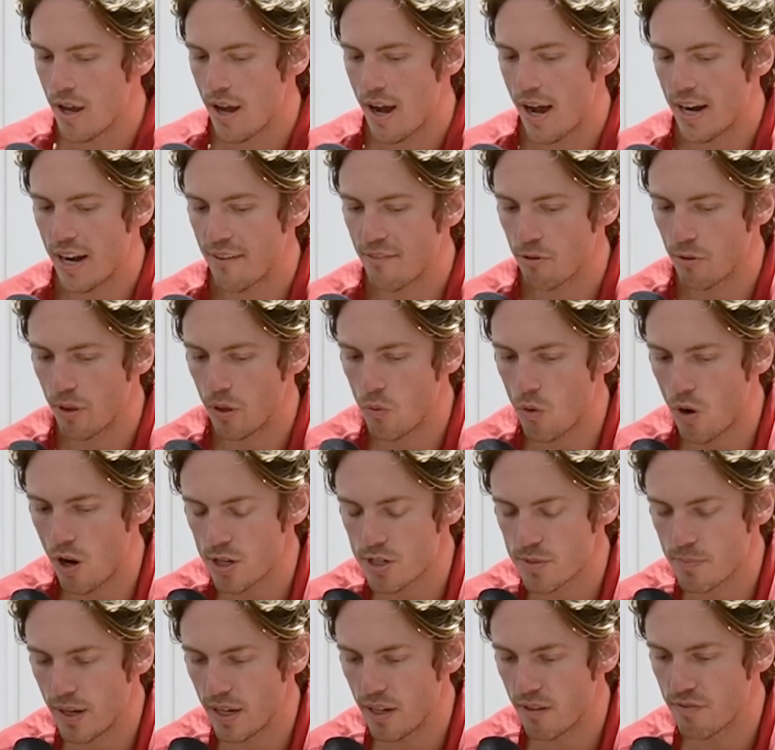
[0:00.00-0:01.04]
I never really
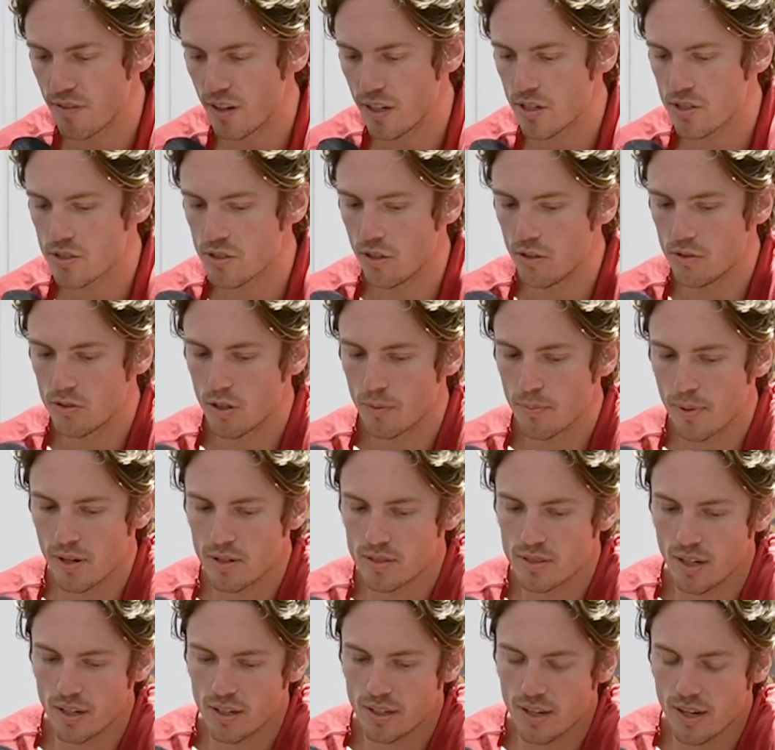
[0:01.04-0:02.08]
watched many fitness
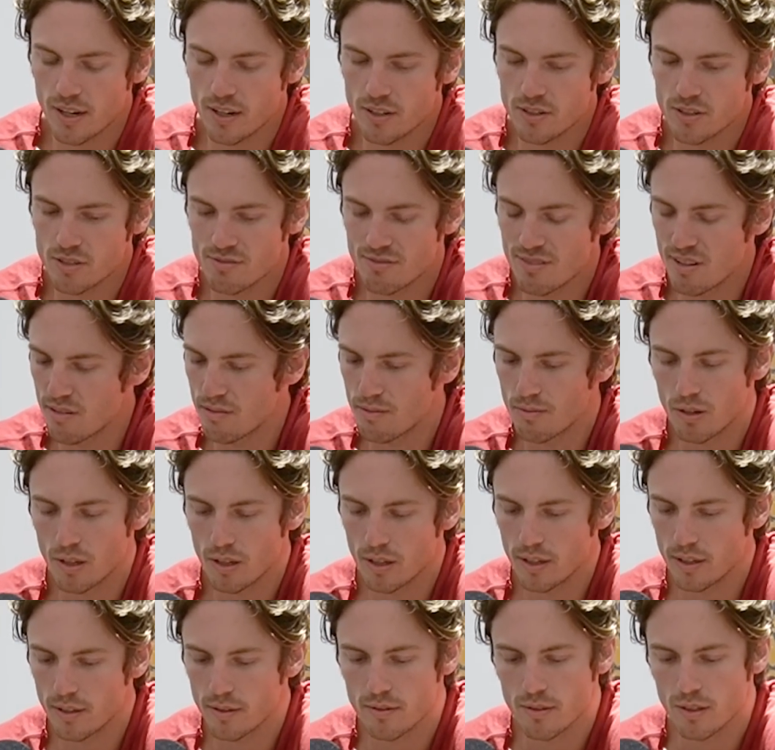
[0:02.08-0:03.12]
YouTubers. I kind of just didn't
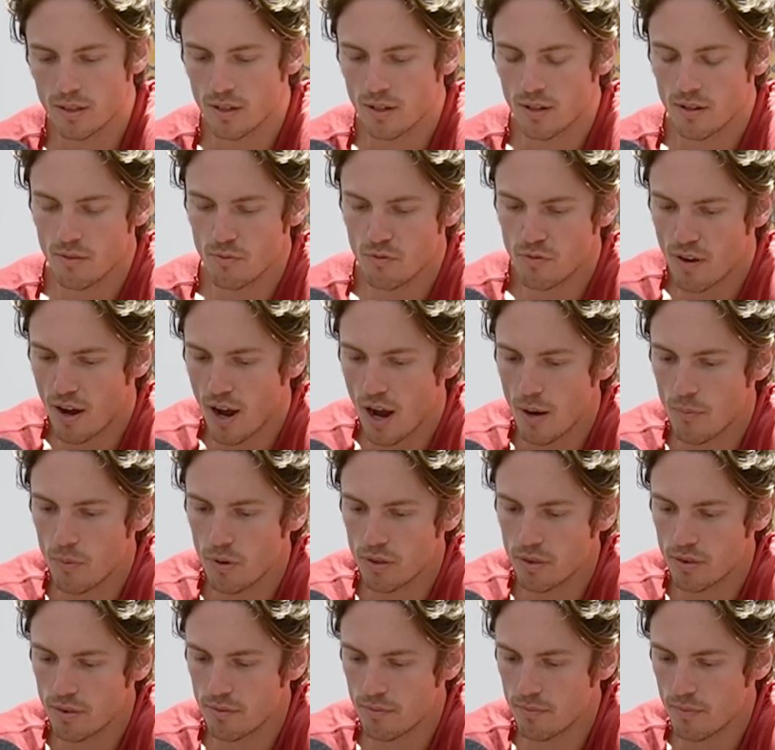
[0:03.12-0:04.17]
really vibe
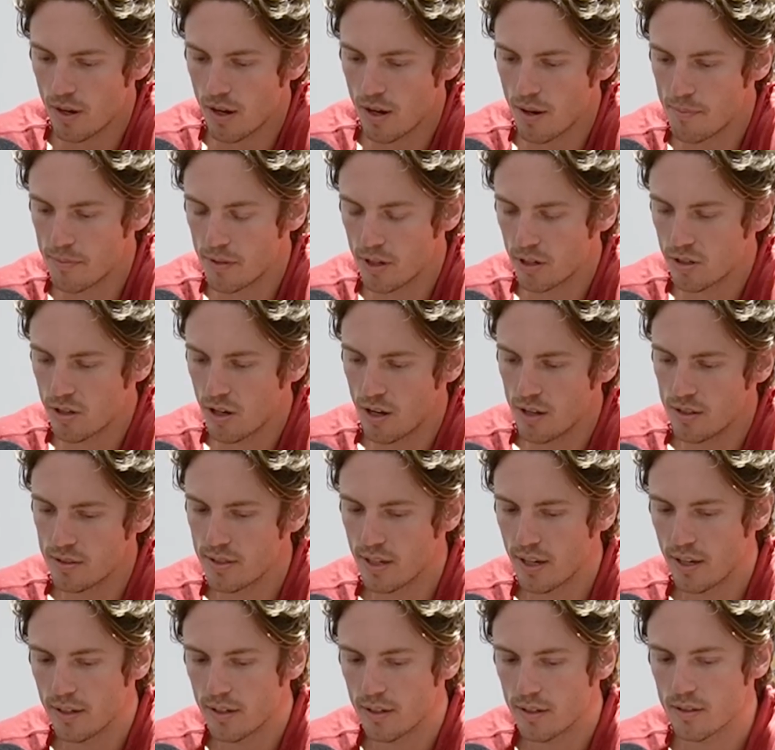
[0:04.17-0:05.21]
with um, their
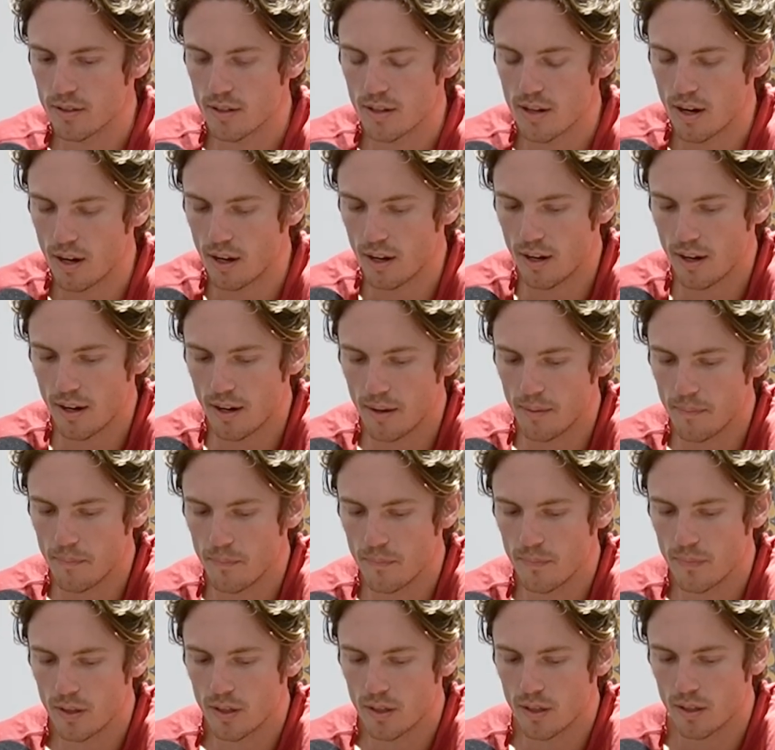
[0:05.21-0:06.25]
content.
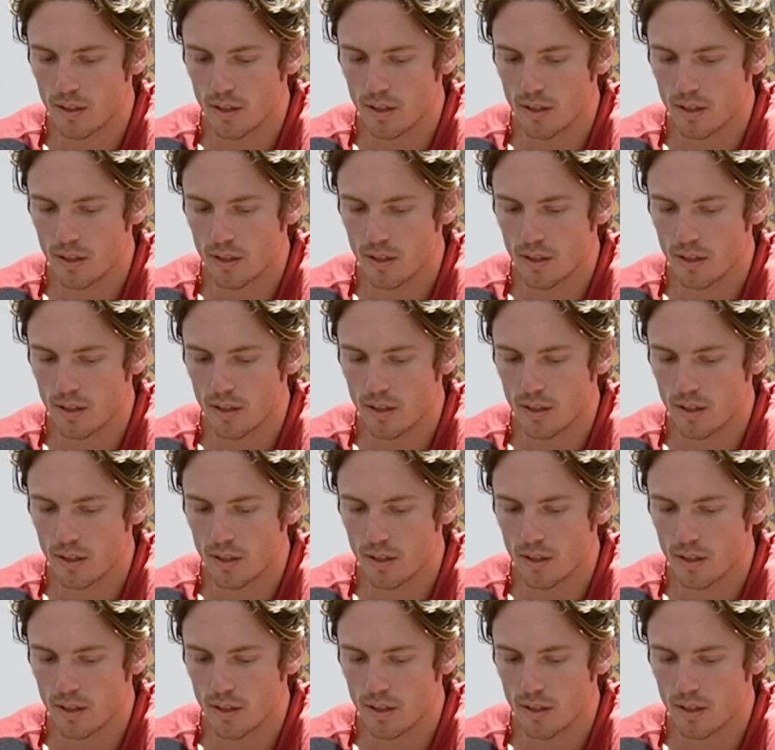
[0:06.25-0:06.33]
Um,